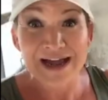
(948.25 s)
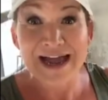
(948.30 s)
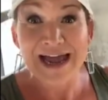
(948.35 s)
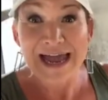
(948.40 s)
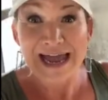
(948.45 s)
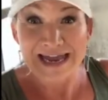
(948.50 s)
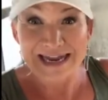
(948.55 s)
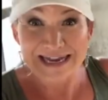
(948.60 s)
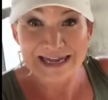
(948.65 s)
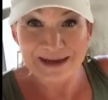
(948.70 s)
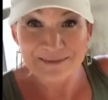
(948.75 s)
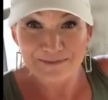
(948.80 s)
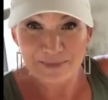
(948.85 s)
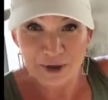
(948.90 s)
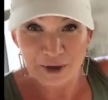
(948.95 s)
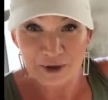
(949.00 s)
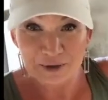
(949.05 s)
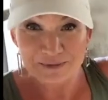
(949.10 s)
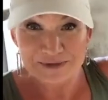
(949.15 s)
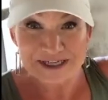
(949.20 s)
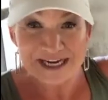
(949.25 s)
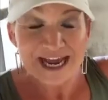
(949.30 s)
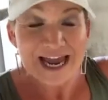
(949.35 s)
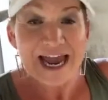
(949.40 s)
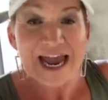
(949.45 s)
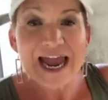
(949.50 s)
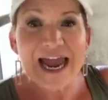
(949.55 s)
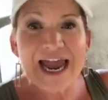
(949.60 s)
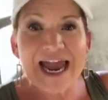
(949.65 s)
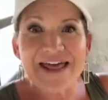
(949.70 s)
and he pooped.
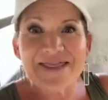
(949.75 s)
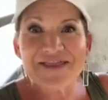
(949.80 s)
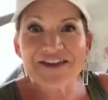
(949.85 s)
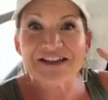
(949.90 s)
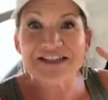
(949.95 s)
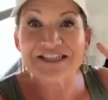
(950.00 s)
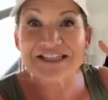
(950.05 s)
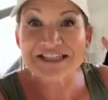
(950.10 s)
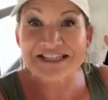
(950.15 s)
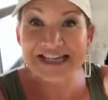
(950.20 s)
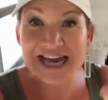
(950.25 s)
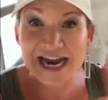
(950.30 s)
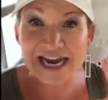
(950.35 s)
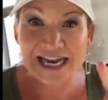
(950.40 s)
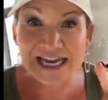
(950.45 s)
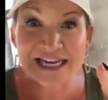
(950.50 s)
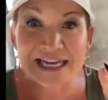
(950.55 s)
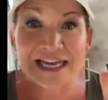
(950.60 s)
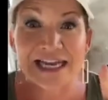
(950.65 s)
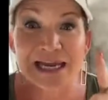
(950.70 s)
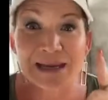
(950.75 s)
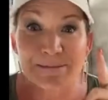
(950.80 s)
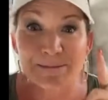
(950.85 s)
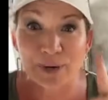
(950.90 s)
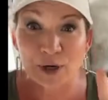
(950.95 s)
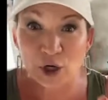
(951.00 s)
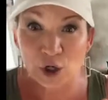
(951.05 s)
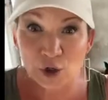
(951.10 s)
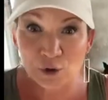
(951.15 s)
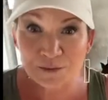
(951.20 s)
And the second he
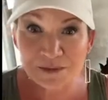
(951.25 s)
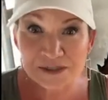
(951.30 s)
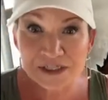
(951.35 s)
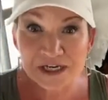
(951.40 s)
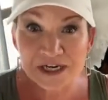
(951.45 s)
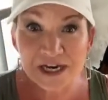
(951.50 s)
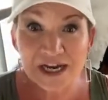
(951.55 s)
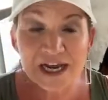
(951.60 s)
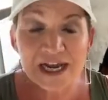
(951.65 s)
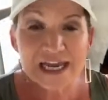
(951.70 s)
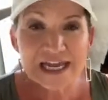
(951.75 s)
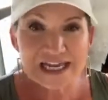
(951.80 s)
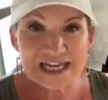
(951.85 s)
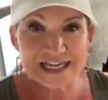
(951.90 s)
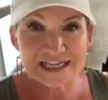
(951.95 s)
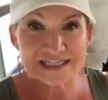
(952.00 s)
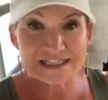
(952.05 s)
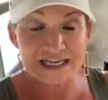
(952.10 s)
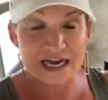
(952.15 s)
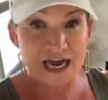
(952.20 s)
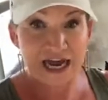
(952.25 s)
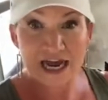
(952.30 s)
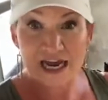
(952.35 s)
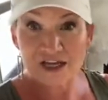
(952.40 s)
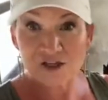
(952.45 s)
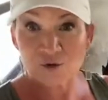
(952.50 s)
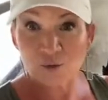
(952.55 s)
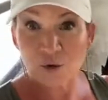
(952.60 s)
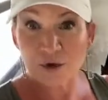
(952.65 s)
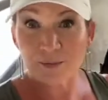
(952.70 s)
pooped, his eyes
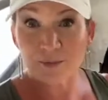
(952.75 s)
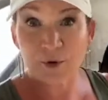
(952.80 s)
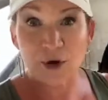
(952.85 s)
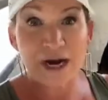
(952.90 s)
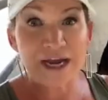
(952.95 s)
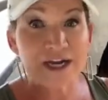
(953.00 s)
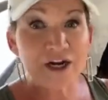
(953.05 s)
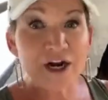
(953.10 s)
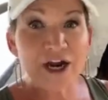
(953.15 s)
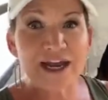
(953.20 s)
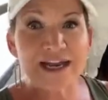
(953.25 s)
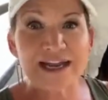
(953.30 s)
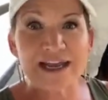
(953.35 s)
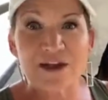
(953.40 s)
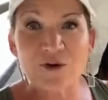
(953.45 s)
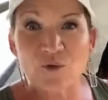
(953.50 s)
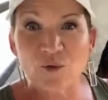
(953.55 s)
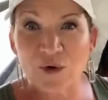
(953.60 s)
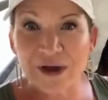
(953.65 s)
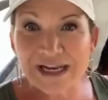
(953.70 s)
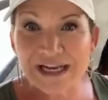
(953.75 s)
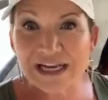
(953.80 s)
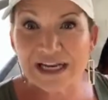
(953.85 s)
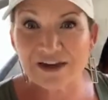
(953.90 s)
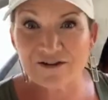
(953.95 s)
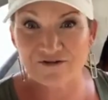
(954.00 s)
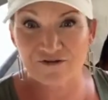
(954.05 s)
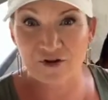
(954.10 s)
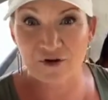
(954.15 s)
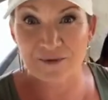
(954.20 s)
were brighter and he whinnied
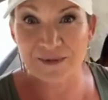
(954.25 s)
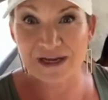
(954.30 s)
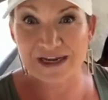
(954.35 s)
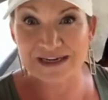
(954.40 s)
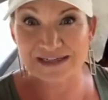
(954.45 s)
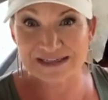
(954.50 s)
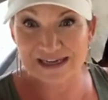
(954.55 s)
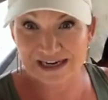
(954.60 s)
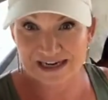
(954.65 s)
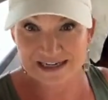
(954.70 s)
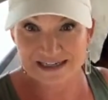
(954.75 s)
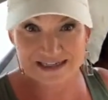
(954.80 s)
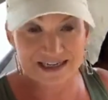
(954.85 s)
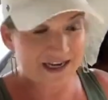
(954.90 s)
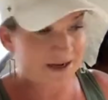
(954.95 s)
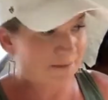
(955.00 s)
for me because I